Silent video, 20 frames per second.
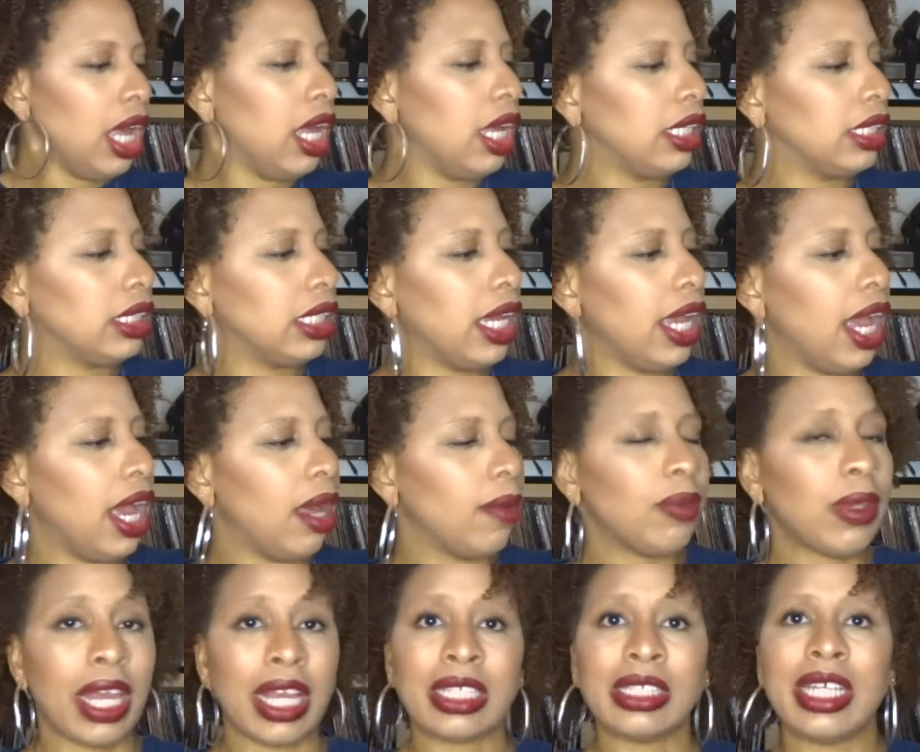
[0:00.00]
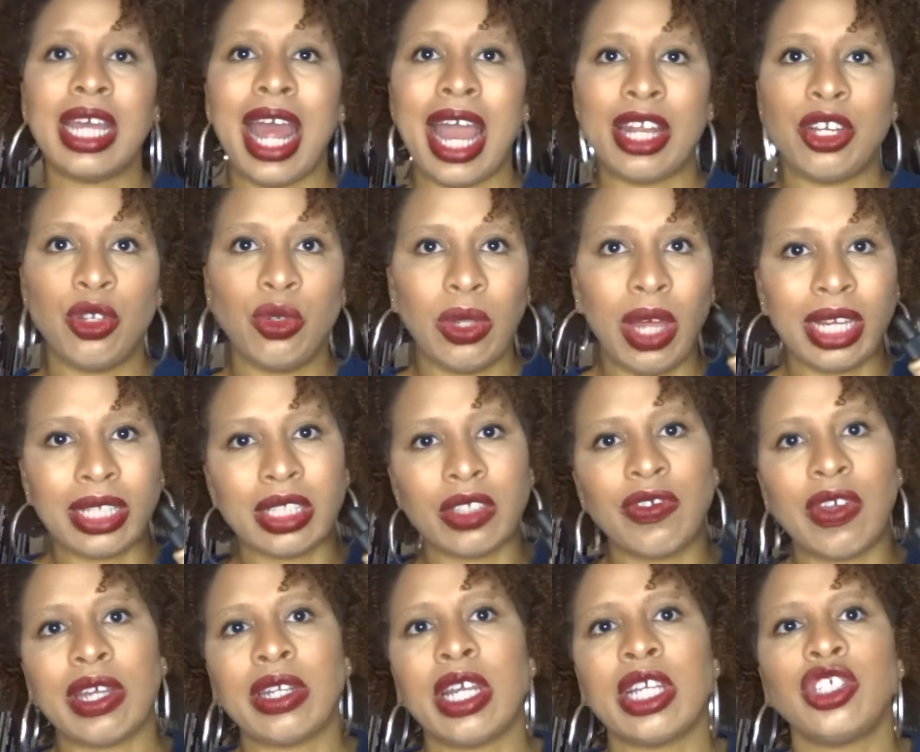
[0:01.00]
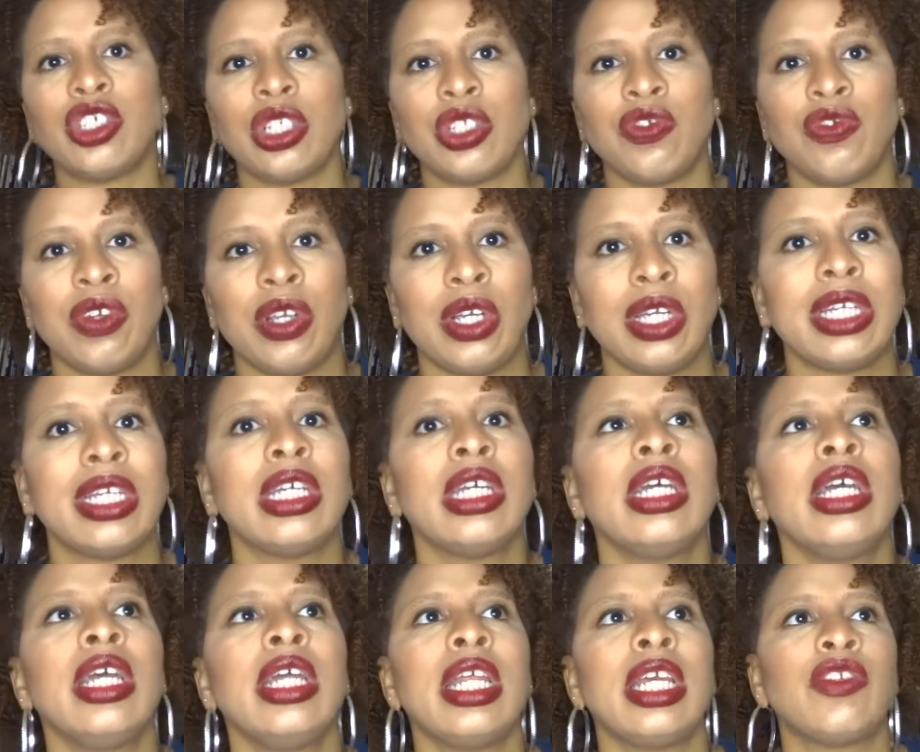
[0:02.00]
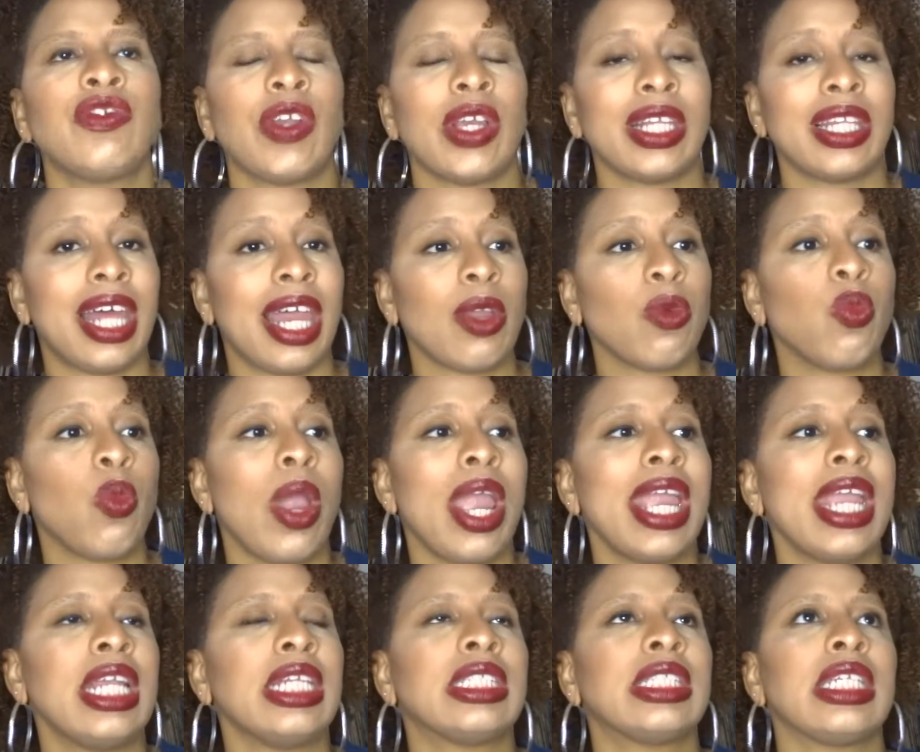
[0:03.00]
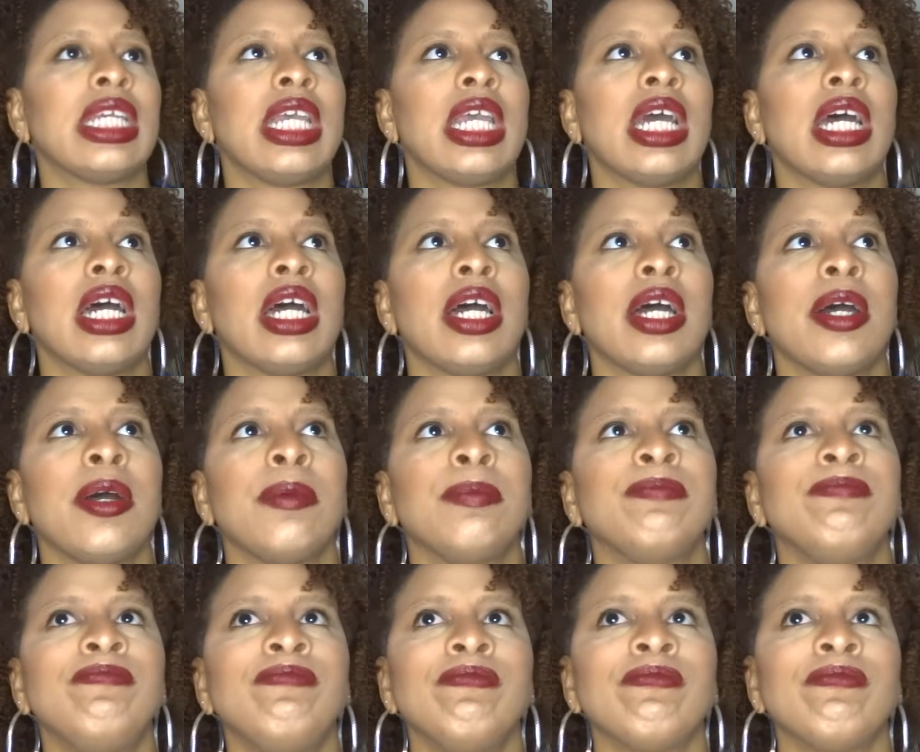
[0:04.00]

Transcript: am. Uh, yeah, like I said, I do like this foundation. It's very good. It's very lightweight. Um,